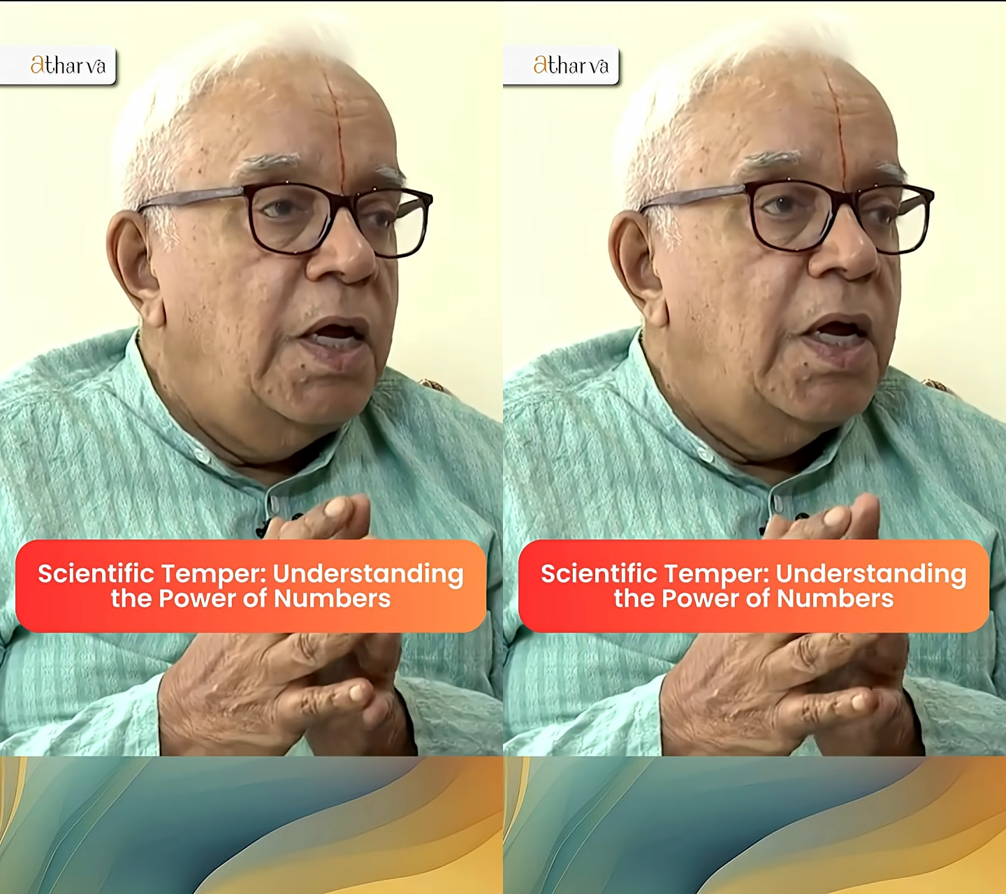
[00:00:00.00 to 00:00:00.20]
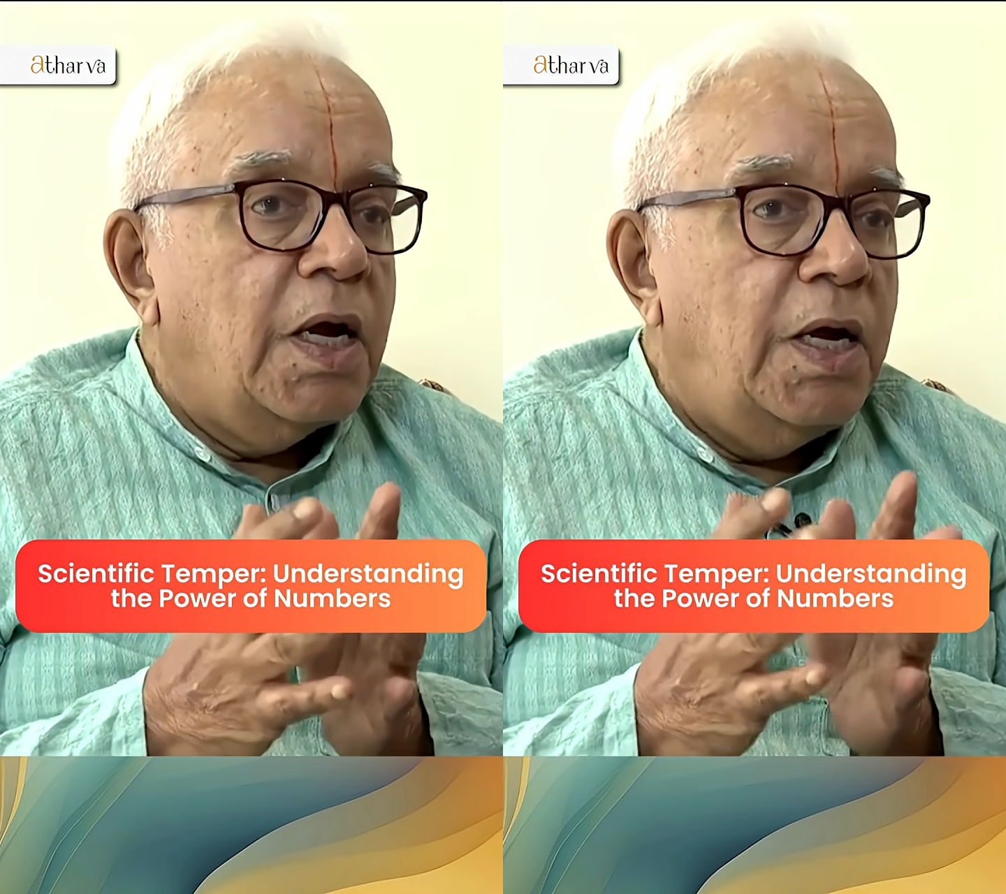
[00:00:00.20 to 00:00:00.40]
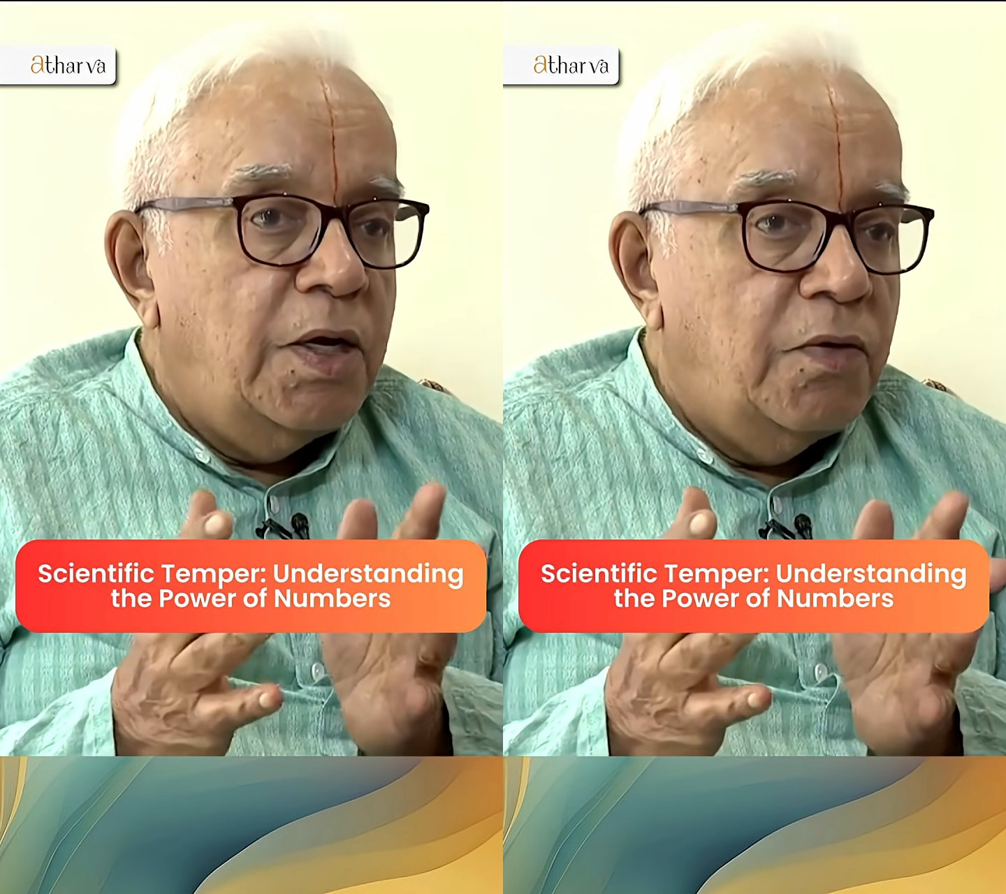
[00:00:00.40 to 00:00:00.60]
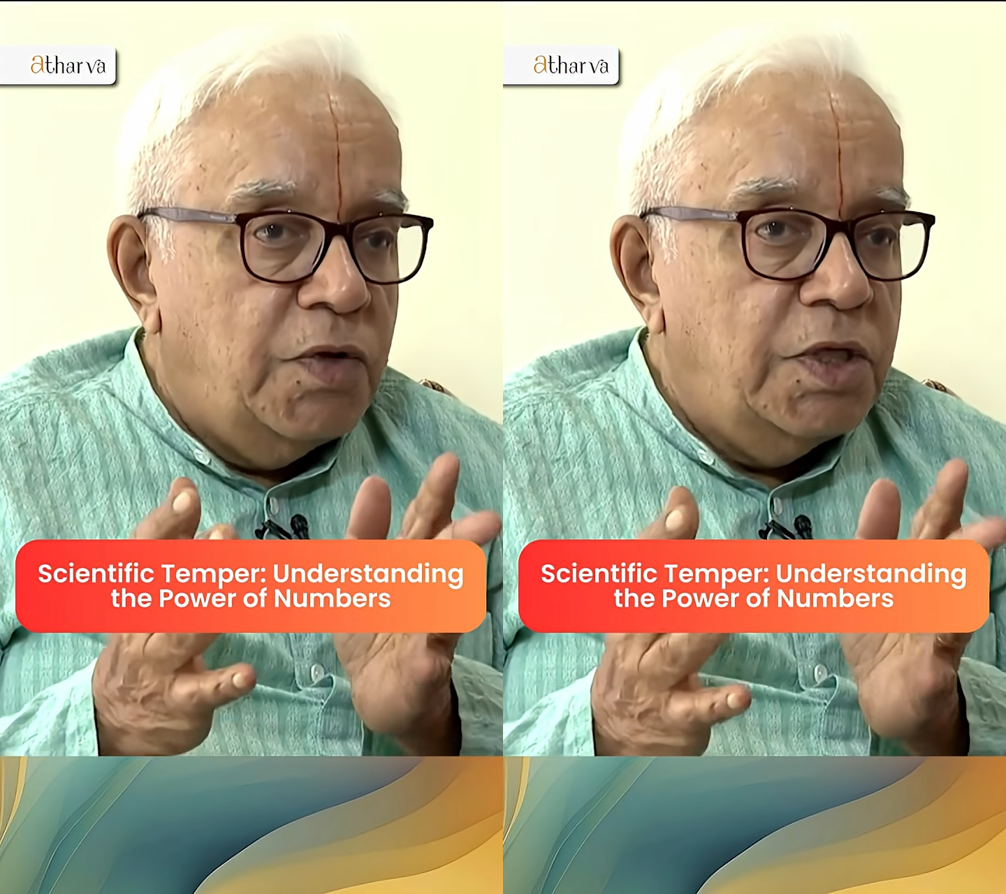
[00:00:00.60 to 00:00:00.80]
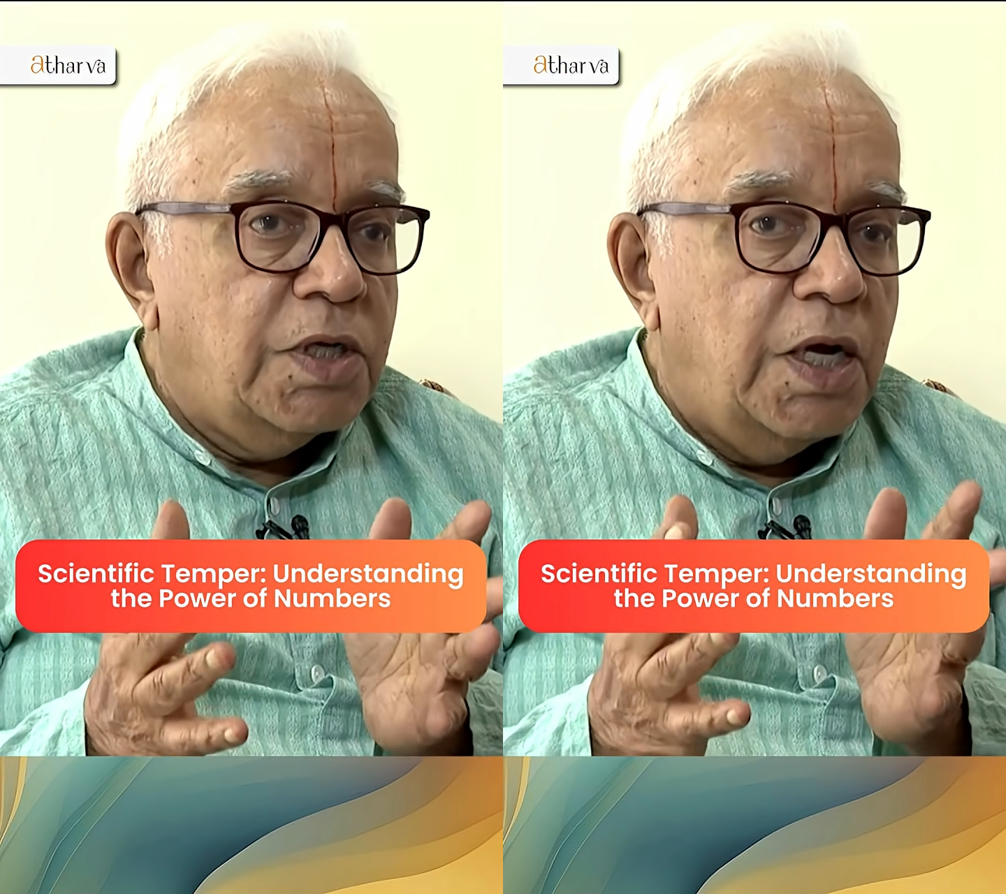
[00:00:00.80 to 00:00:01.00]
a kind of,
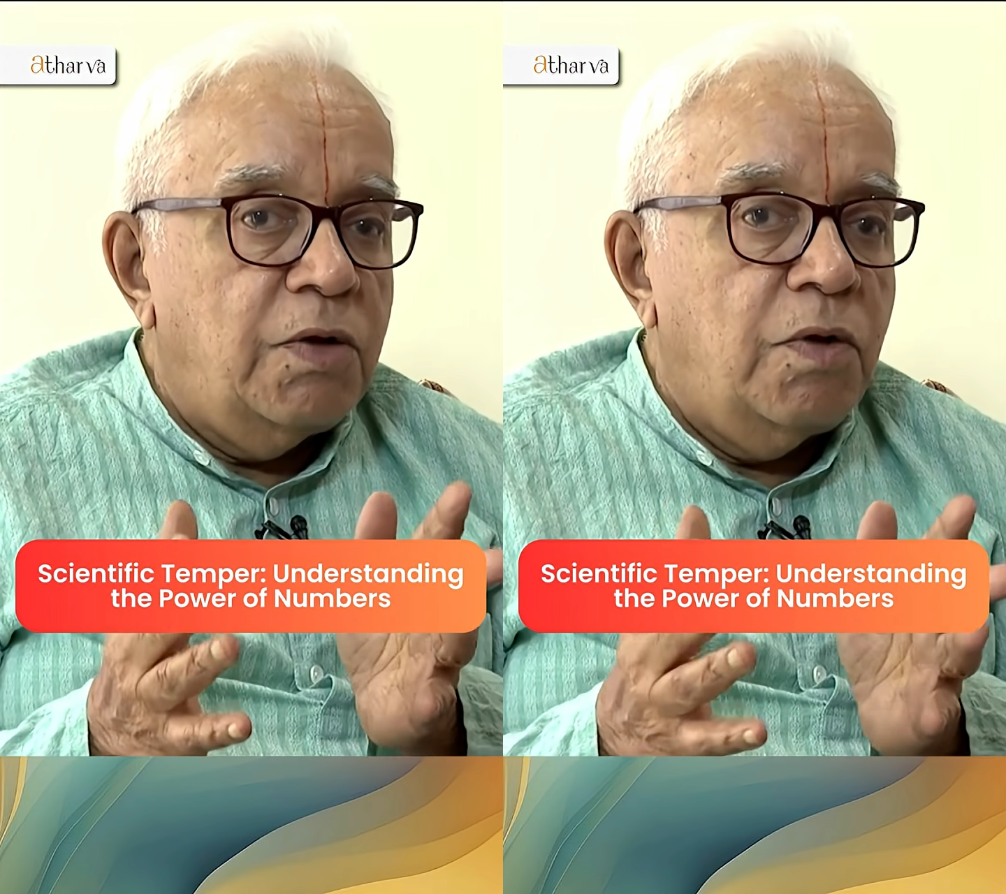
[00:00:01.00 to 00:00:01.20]
this kind